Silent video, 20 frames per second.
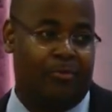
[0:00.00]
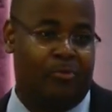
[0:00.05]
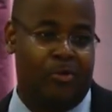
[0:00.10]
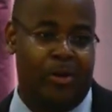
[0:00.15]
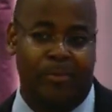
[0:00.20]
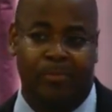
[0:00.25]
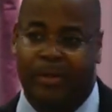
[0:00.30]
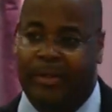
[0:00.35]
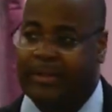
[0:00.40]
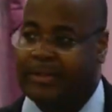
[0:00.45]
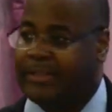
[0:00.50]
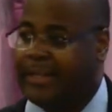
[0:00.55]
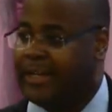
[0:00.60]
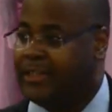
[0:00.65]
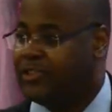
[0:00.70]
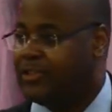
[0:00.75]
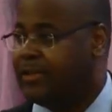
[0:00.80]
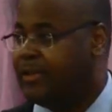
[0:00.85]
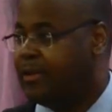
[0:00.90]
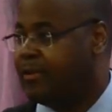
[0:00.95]

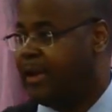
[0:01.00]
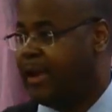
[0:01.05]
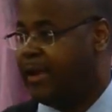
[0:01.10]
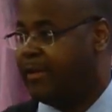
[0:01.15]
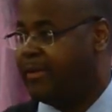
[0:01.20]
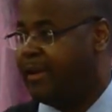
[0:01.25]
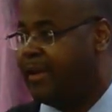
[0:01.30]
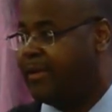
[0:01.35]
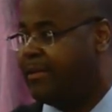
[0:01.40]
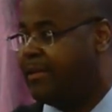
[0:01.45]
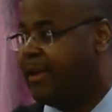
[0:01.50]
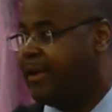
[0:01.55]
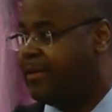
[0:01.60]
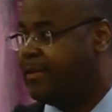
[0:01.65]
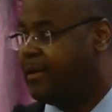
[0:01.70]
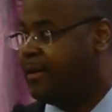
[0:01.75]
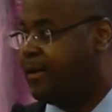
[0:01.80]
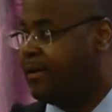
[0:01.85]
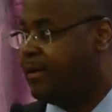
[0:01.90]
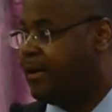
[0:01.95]
rehabilitation and
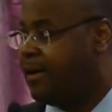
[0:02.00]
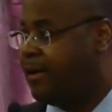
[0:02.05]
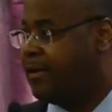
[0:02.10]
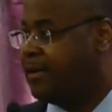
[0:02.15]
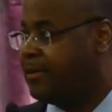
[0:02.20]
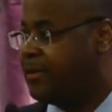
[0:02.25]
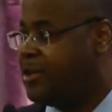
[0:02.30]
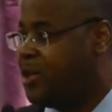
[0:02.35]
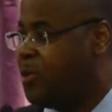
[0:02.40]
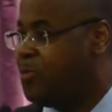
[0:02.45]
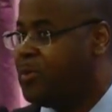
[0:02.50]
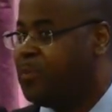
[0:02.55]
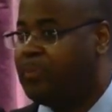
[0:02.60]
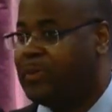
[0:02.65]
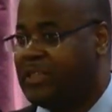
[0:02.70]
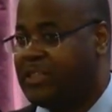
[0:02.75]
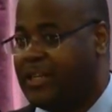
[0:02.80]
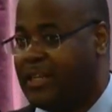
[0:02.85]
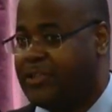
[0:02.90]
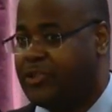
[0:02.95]
the human
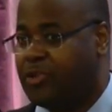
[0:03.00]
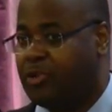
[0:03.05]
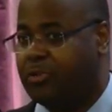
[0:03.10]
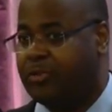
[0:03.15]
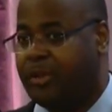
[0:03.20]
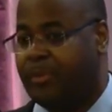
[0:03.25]
potential,